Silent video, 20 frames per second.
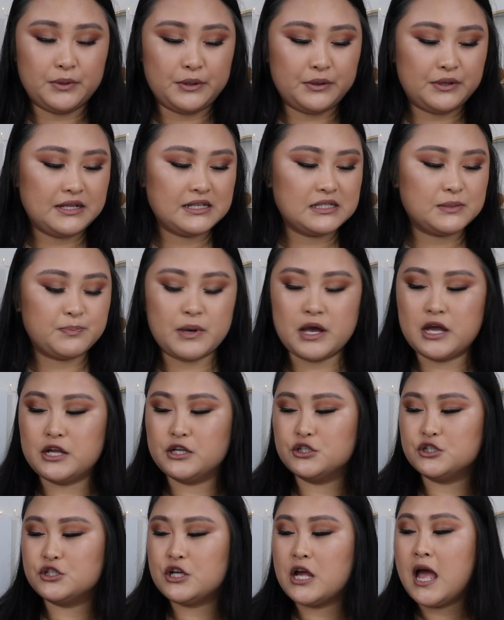beauty
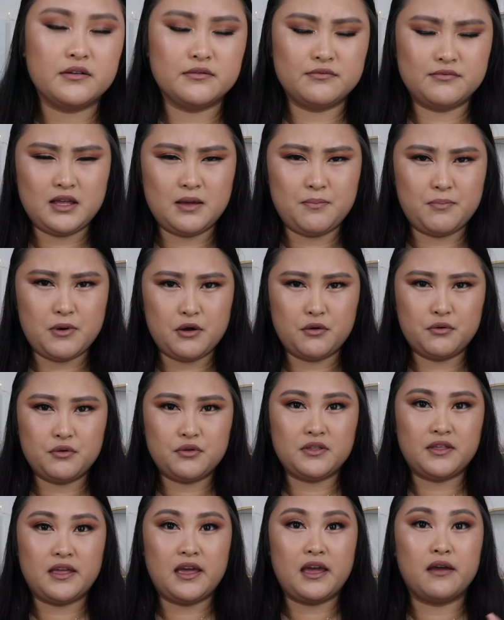sponge, they
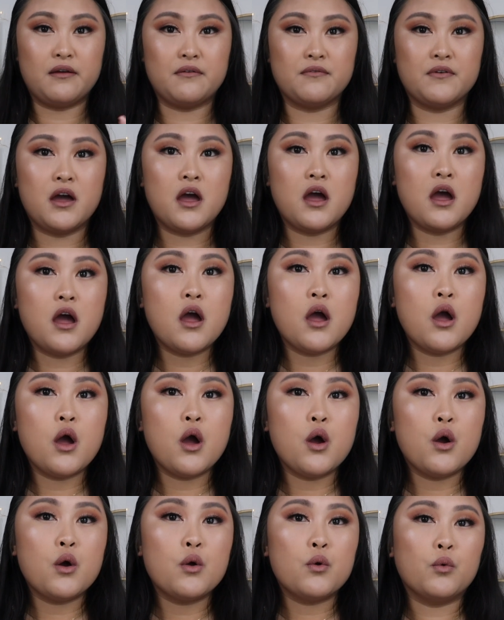both gave
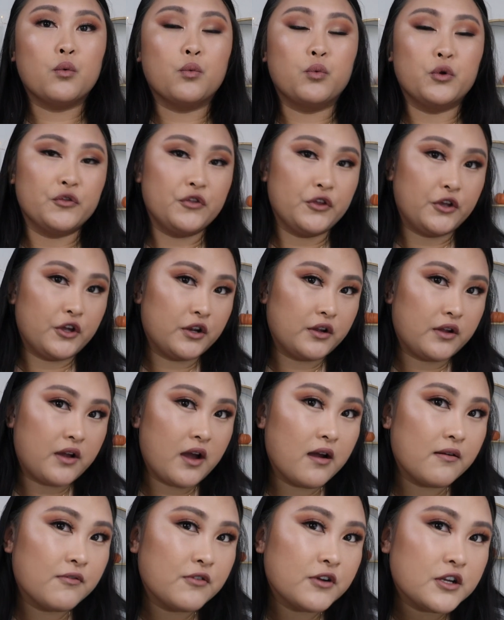really good
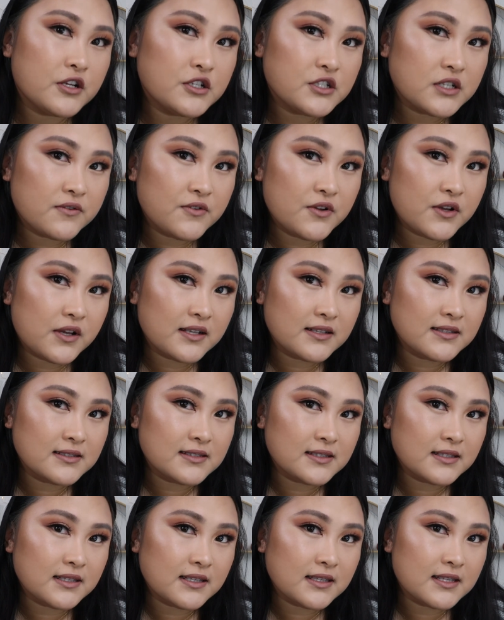coverage. If you can
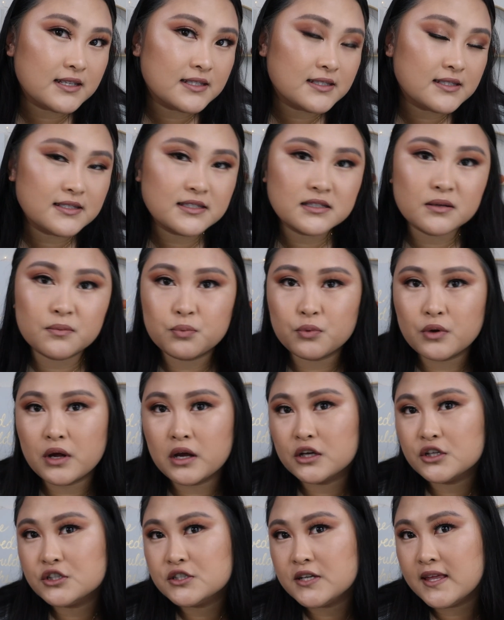see, this is the
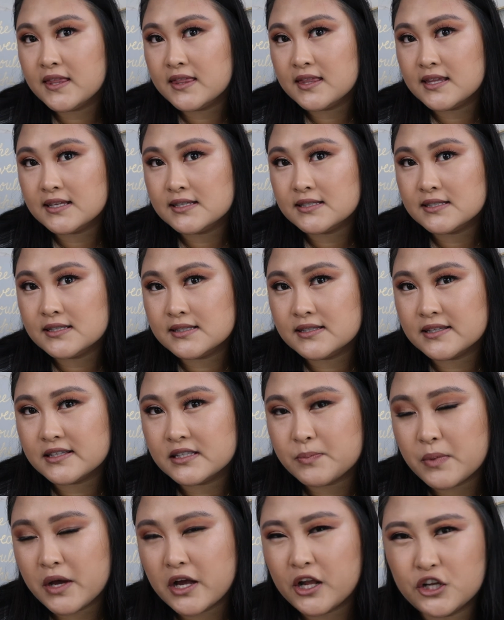brush and this is the
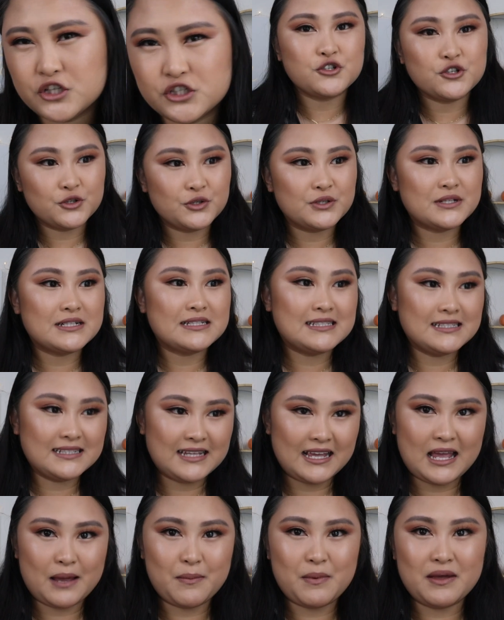sponge. True to its
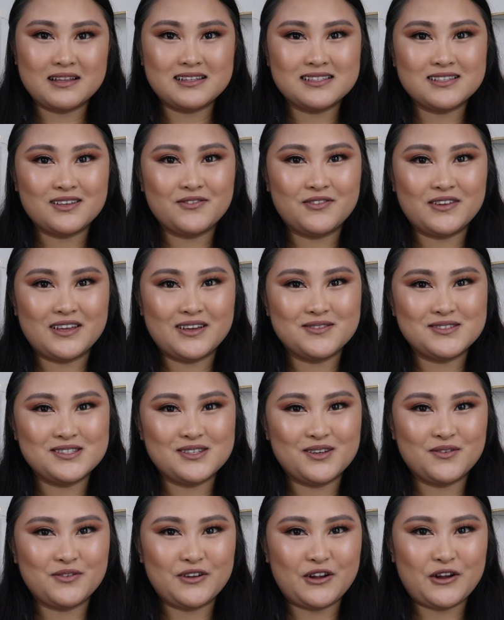name, it gives
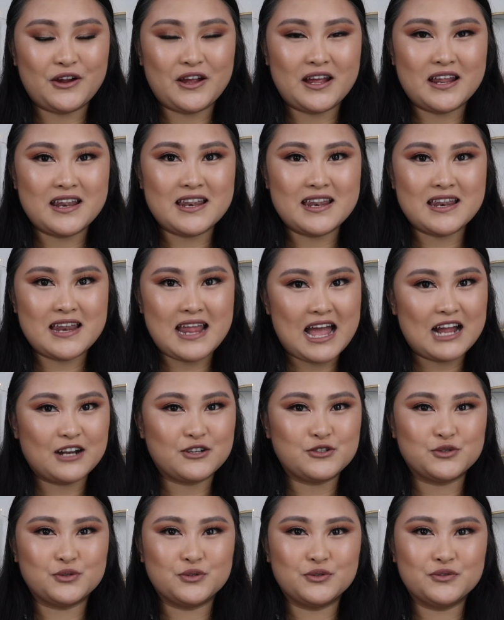you a very
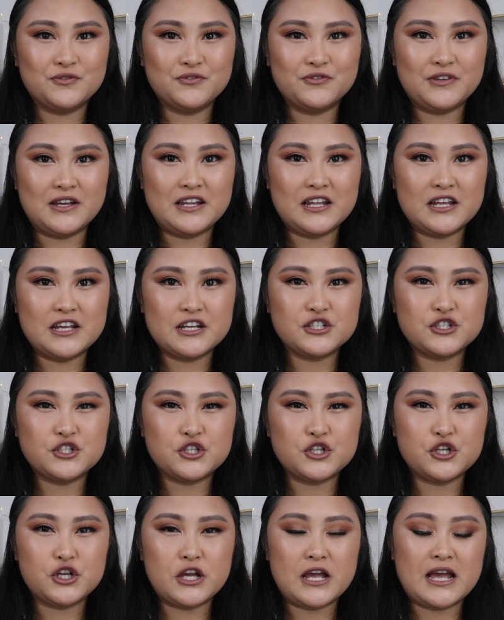natural
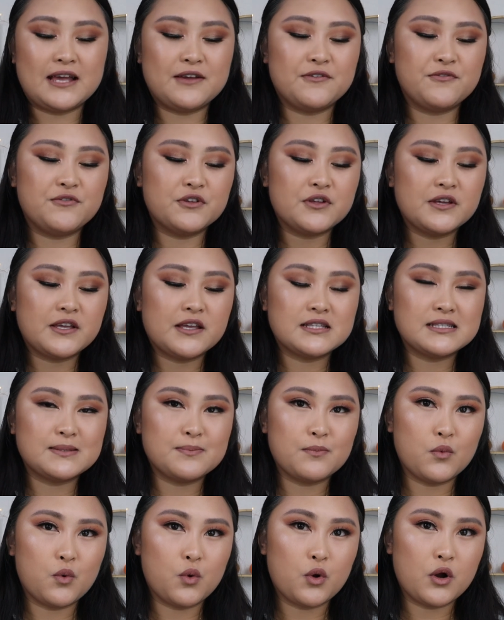finish. I feel like it's
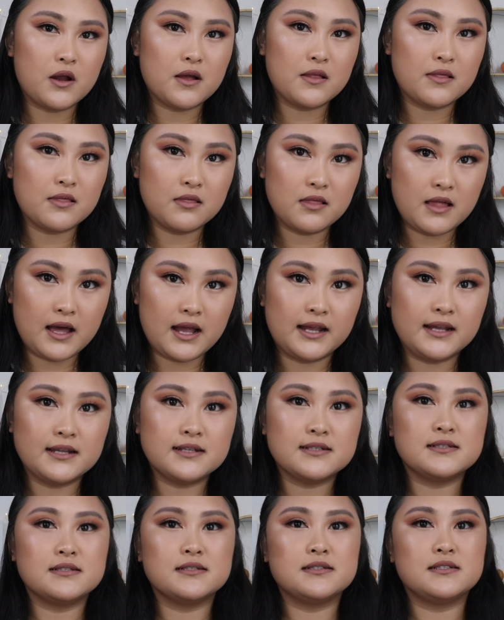more
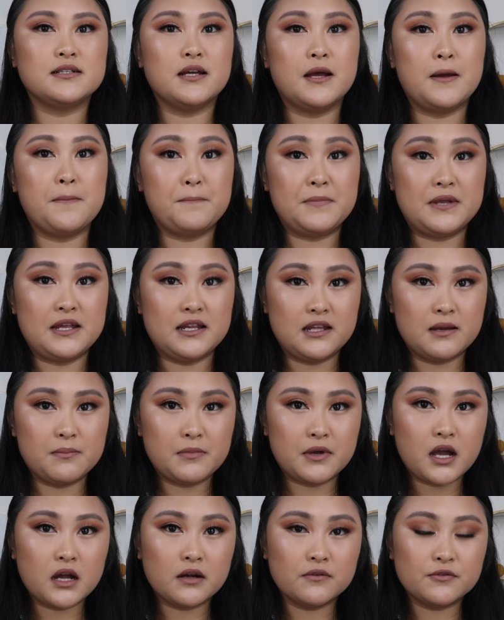light to
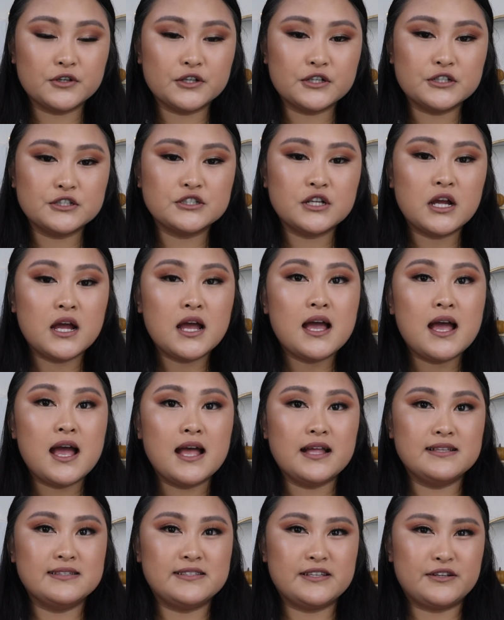medium coverage
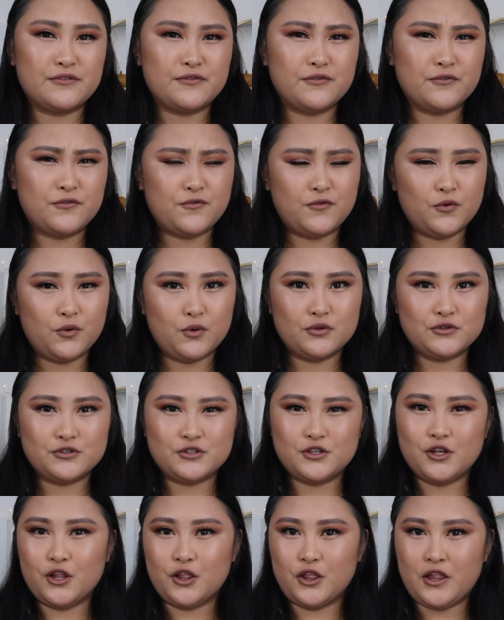instead of full
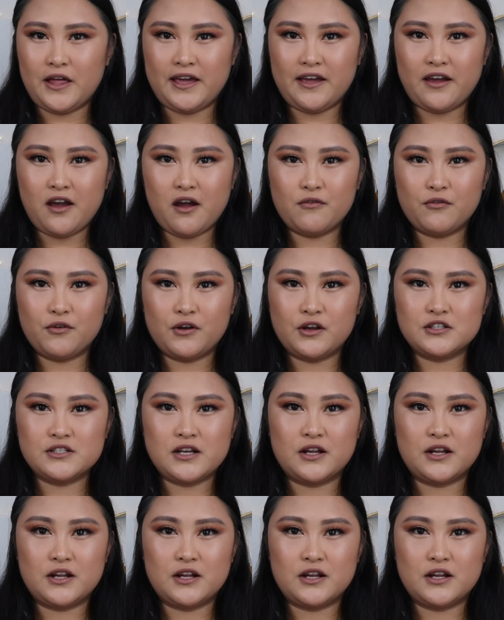to light coverage.